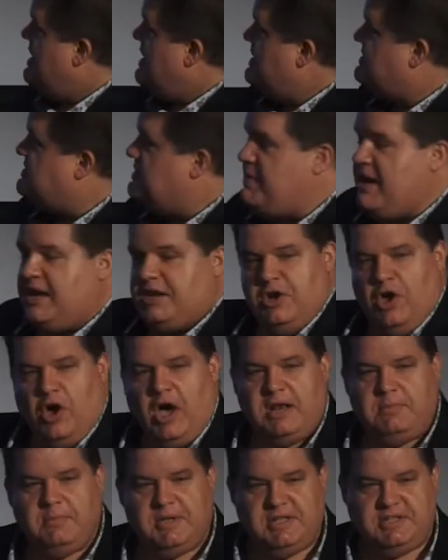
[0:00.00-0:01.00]
It's about
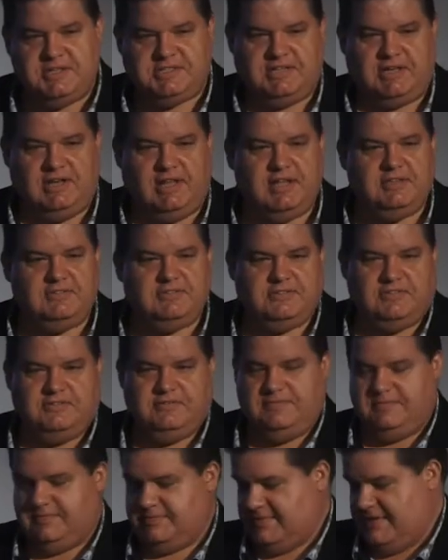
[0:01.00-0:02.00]
9 metres in length.
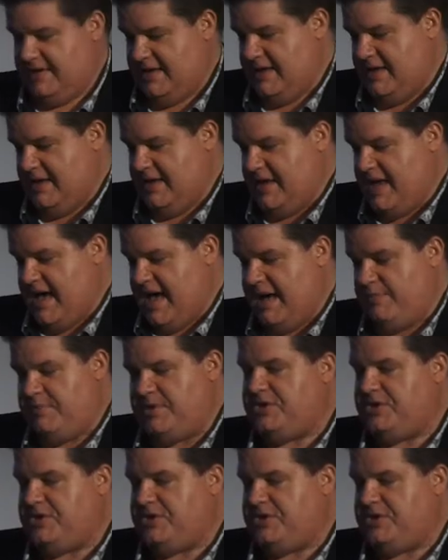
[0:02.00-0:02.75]
And